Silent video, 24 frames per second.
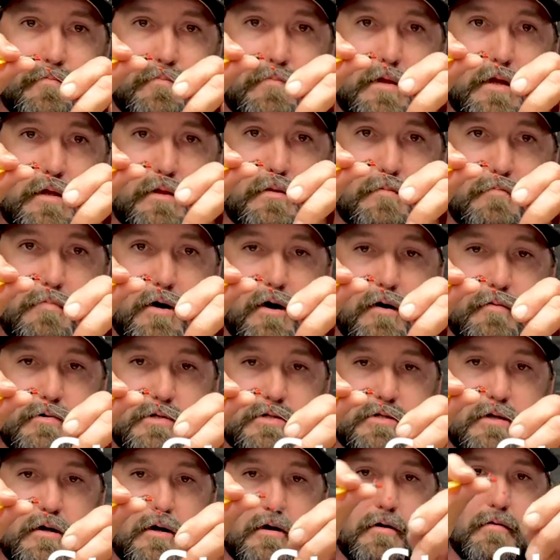take the bobber
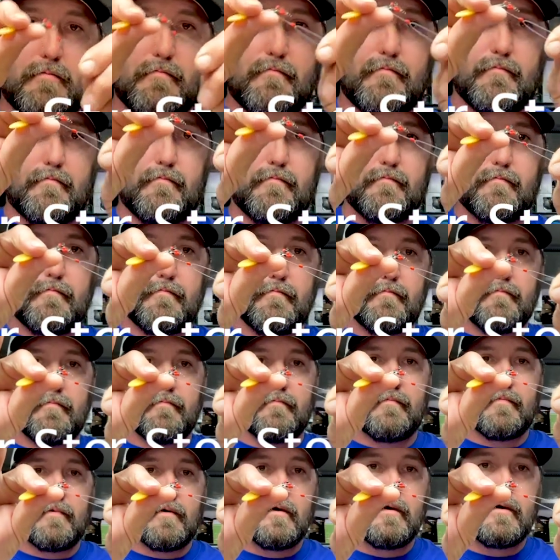stop,
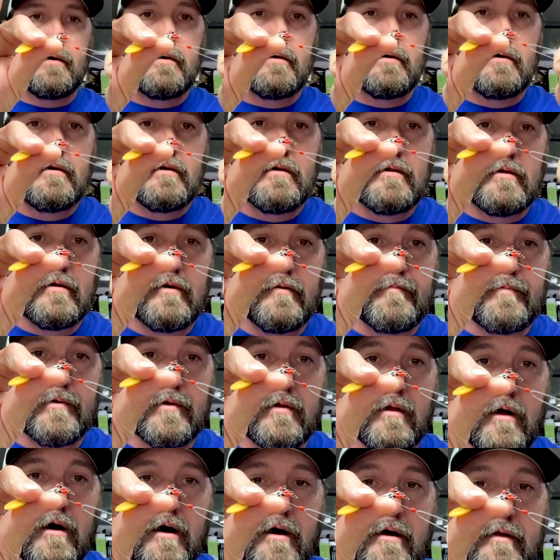loop your
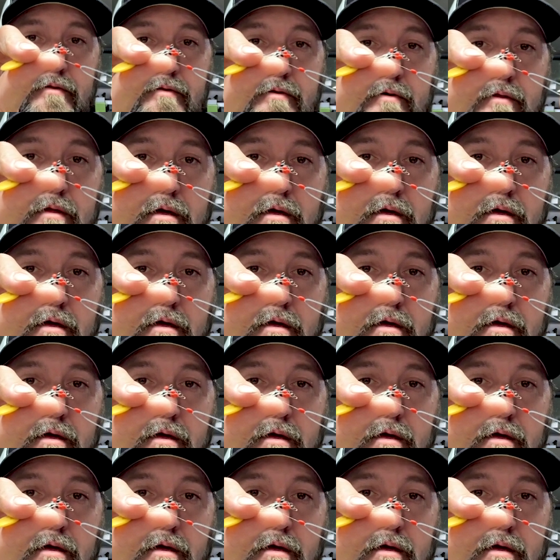line to